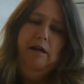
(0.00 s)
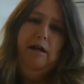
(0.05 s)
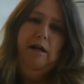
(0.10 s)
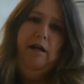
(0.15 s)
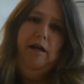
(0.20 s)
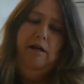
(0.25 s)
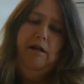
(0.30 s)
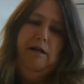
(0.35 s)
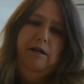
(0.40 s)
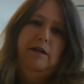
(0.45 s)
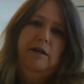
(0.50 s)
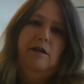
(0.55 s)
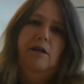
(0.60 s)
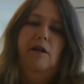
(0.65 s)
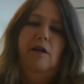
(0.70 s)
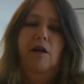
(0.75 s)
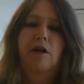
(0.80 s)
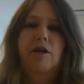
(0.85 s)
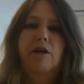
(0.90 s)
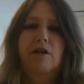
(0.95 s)

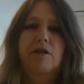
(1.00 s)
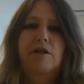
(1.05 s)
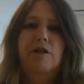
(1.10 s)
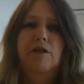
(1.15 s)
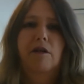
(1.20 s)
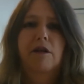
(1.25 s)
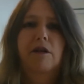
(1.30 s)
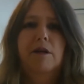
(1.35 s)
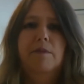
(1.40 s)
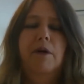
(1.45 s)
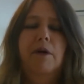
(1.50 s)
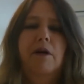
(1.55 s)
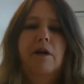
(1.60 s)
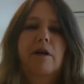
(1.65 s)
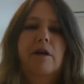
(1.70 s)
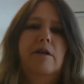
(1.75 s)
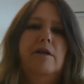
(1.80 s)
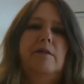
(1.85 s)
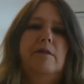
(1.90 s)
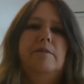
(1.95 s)
occupy a
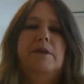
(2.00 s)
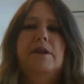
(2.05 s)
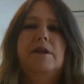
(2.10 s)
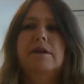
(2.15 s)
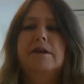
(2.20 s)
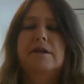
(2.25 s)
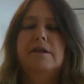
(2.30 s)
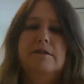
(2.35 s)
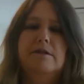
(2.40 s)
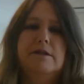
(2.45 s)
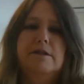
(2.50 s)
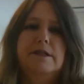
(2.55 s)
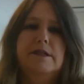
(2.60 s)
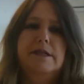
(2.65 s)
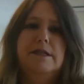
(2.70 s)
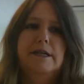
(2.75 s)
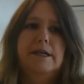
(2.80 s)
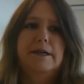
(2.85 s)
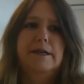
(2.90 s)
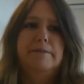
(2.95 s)
home that I could,
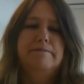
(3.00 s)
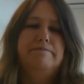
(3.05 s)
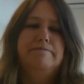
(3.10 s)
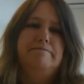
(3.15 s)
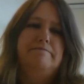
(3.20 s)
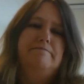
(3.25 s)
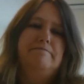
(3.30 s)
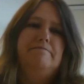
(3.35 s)
spend